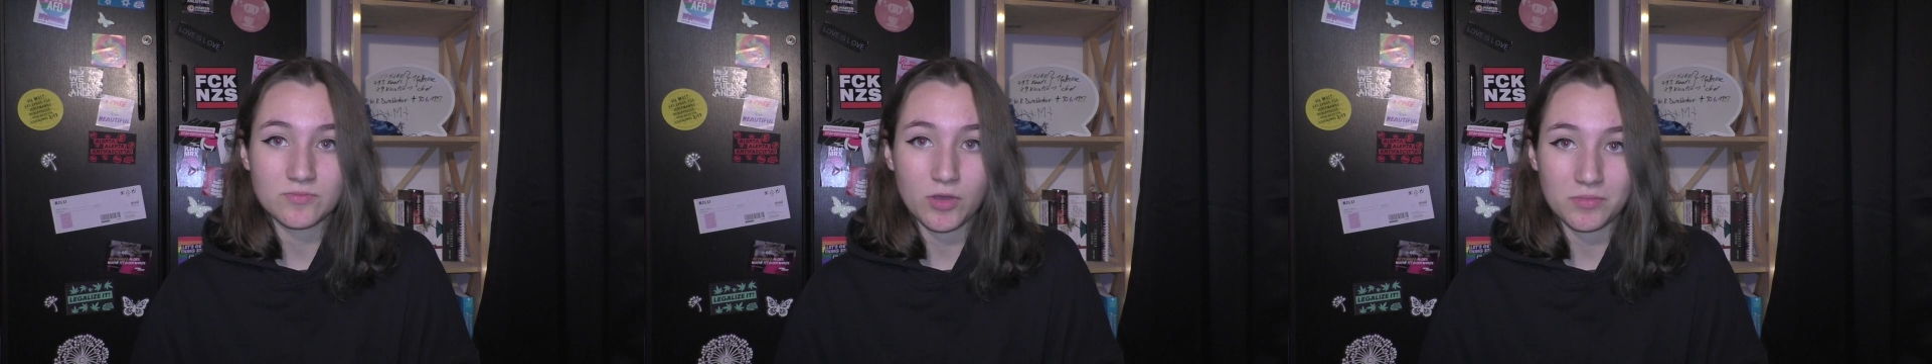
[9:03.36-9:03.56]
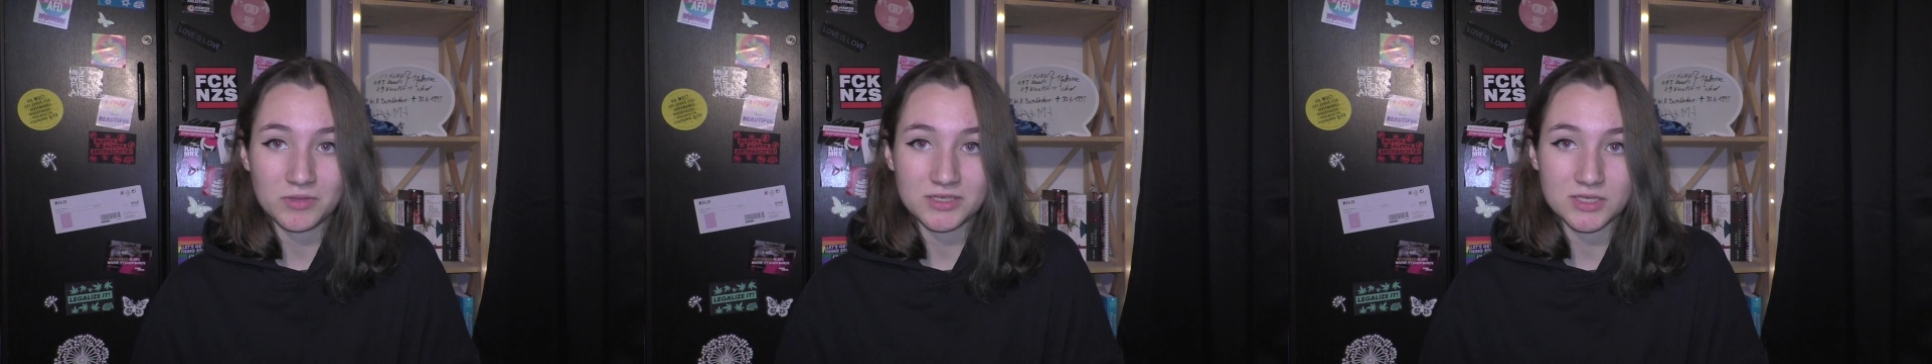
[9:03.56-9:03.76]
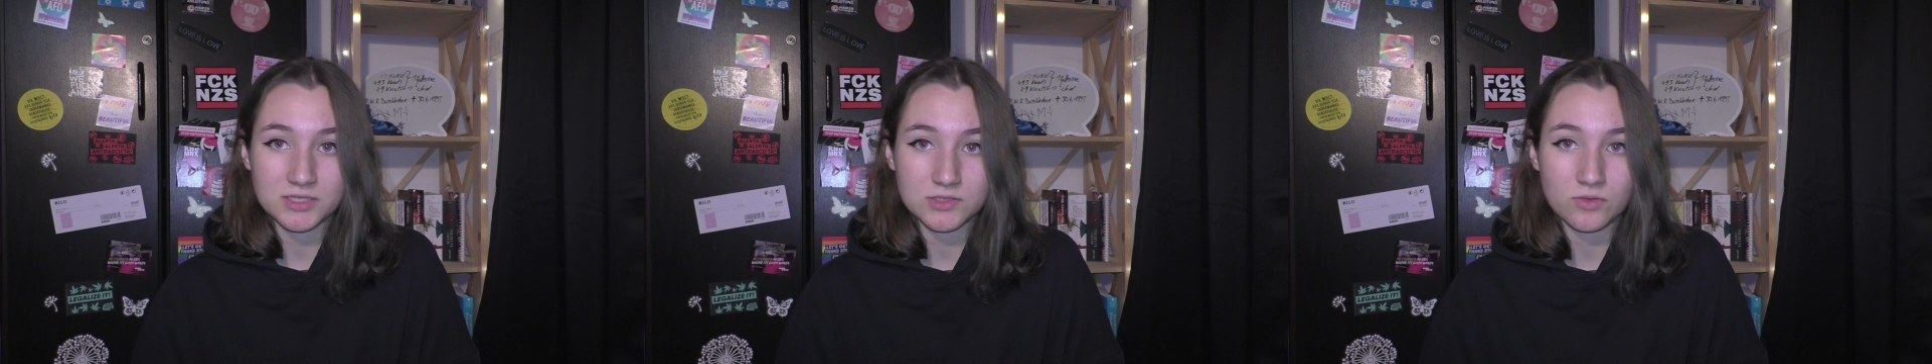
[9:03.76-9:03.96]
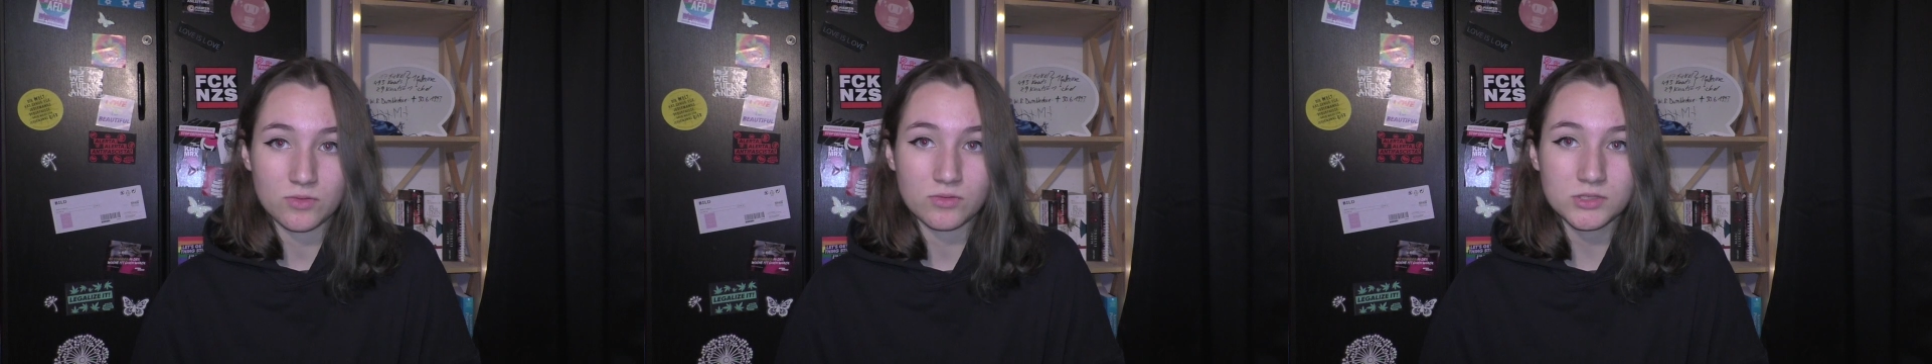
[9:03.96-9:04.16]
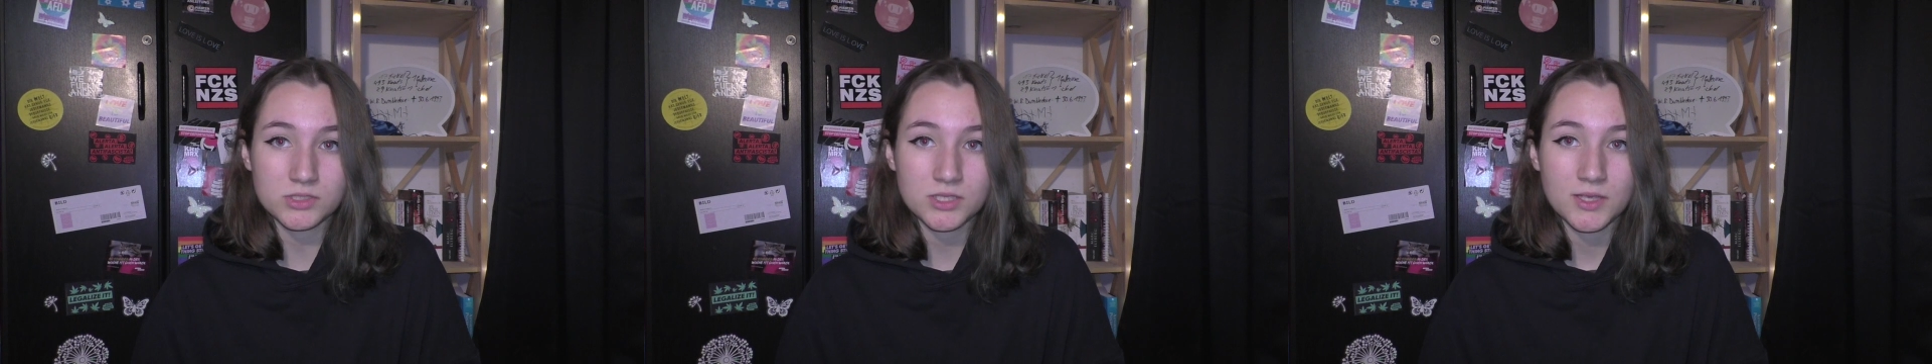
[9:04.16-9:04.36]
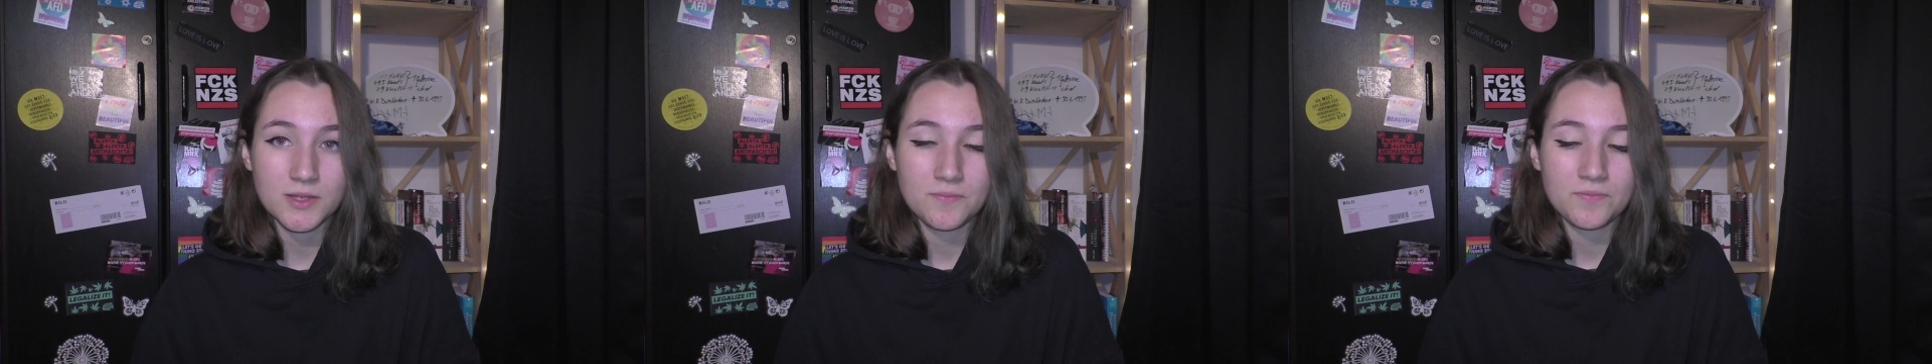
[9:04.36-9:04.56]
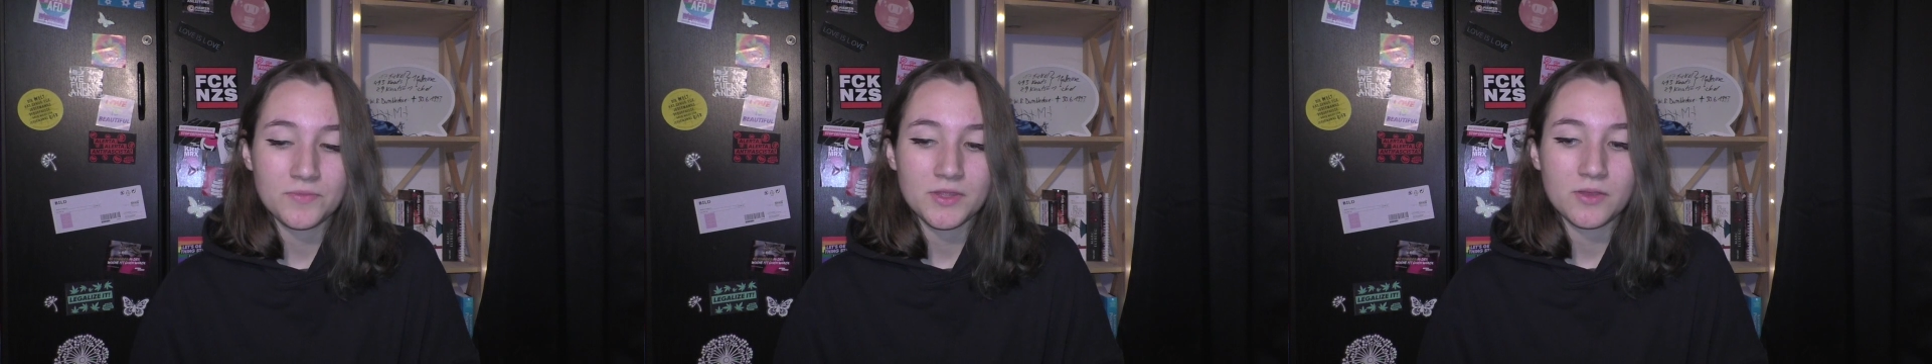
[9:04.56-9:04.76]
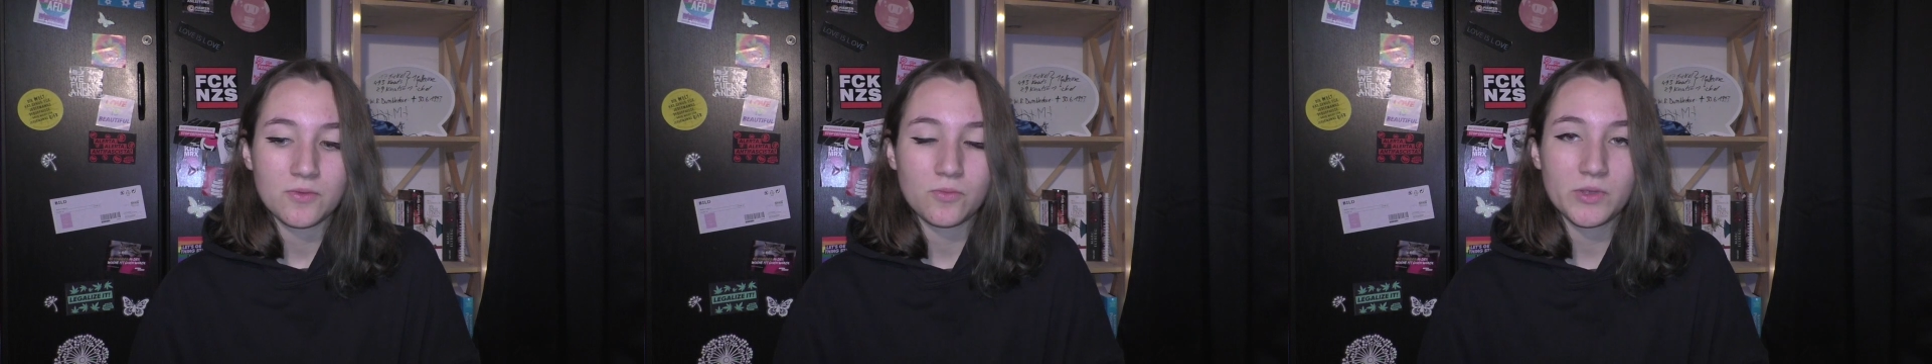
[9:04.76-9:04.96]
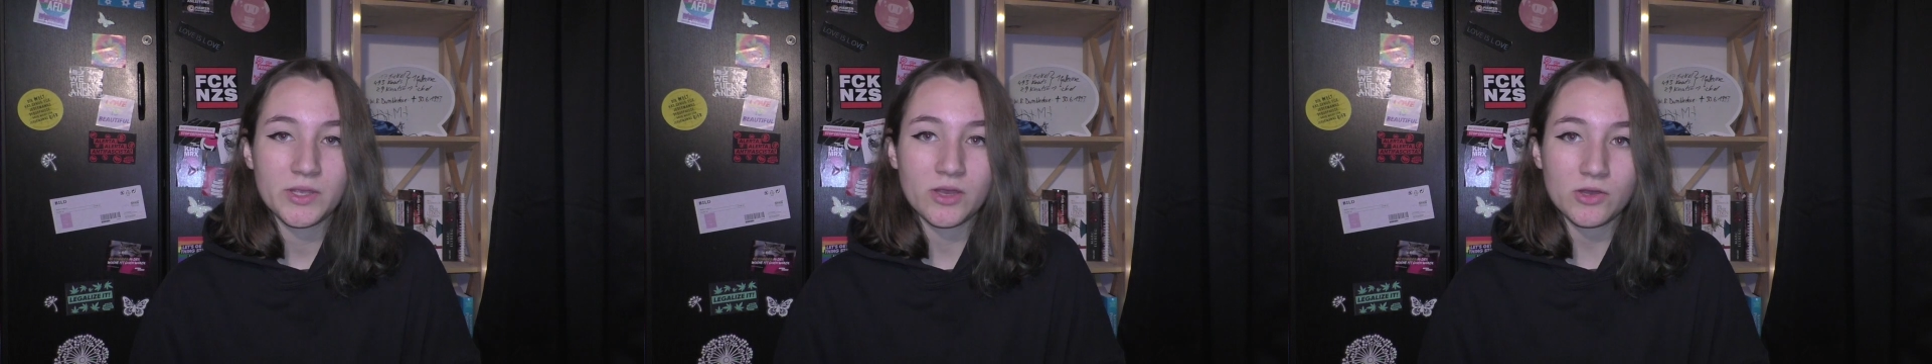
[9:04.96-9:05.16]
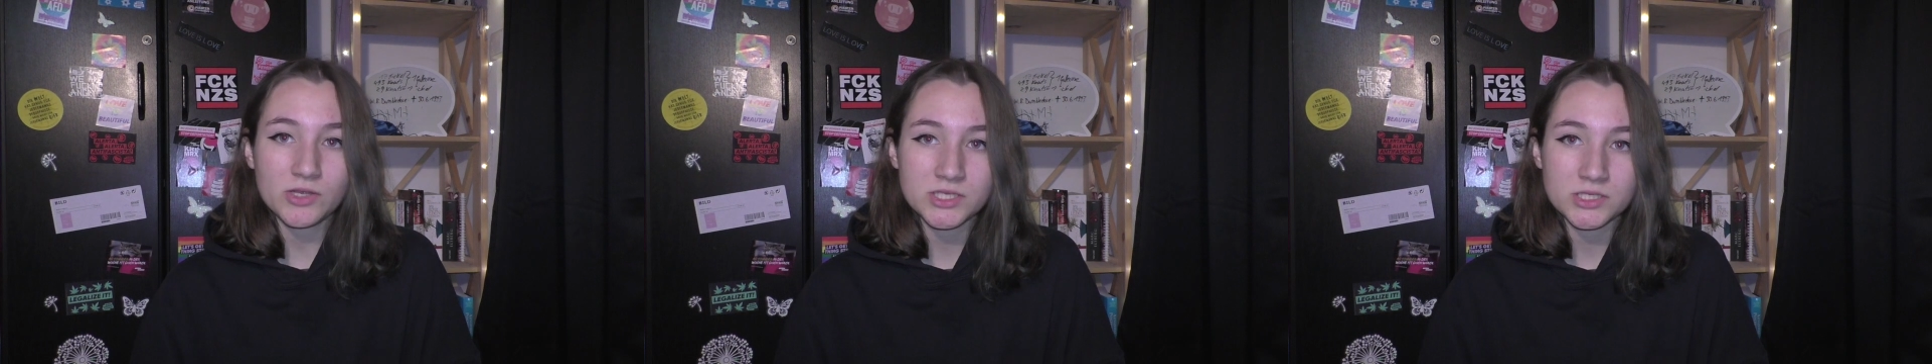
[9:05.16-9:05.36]
in public discourse, we
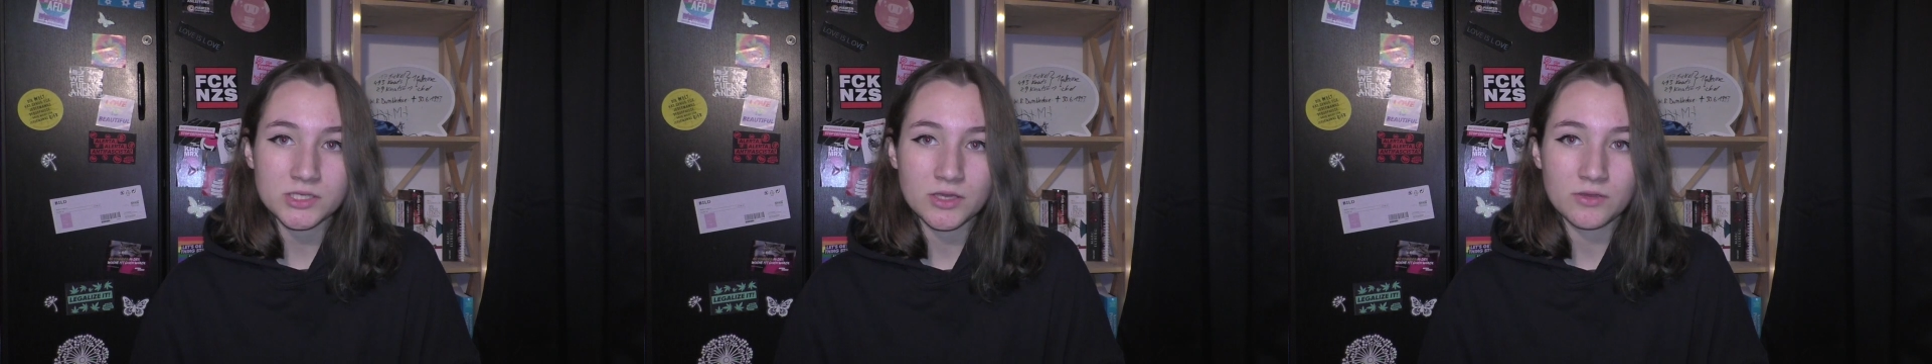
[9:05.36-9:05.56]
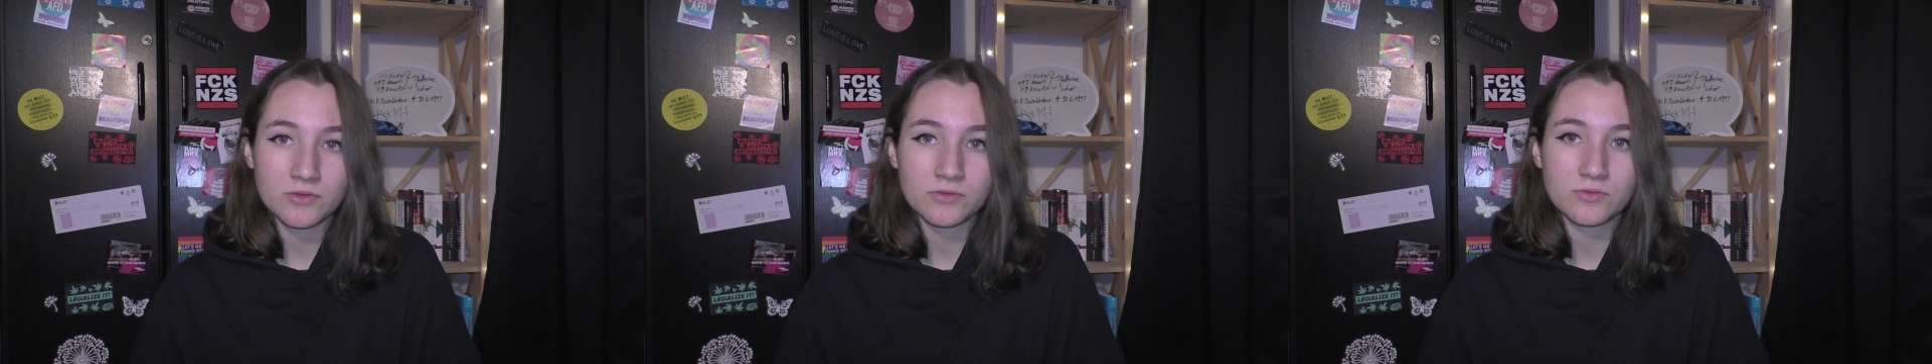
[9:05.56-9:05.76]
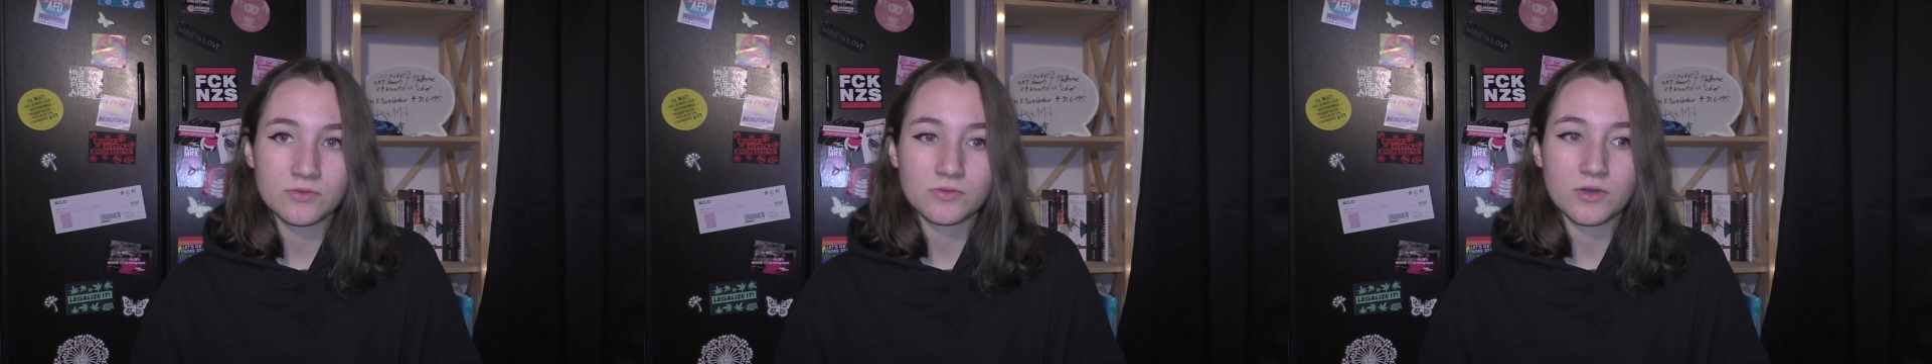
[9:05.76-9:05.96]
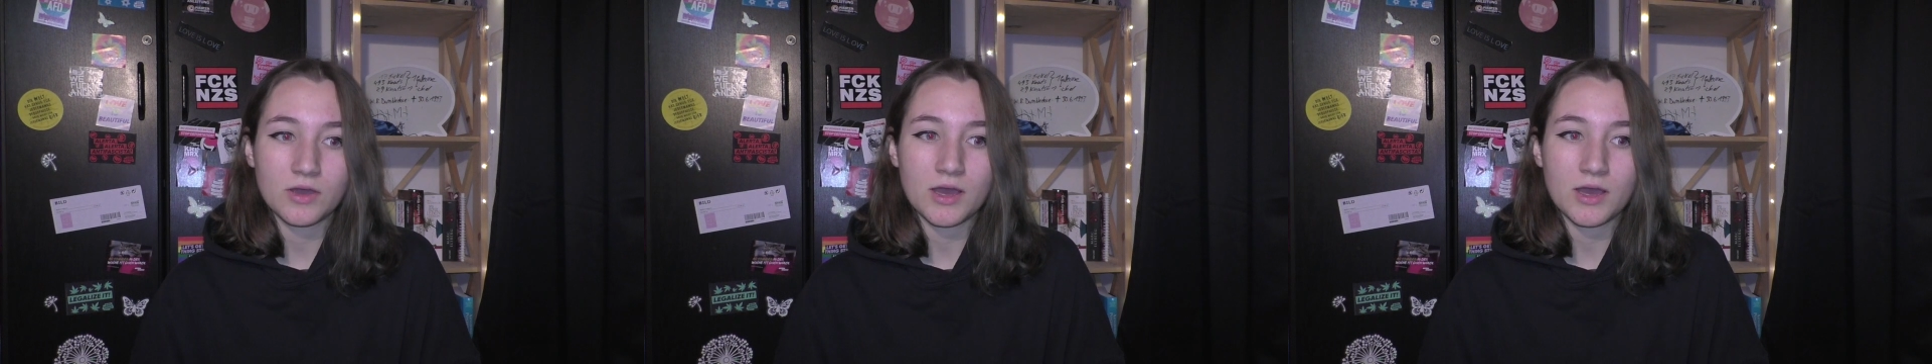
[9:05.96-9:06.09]
also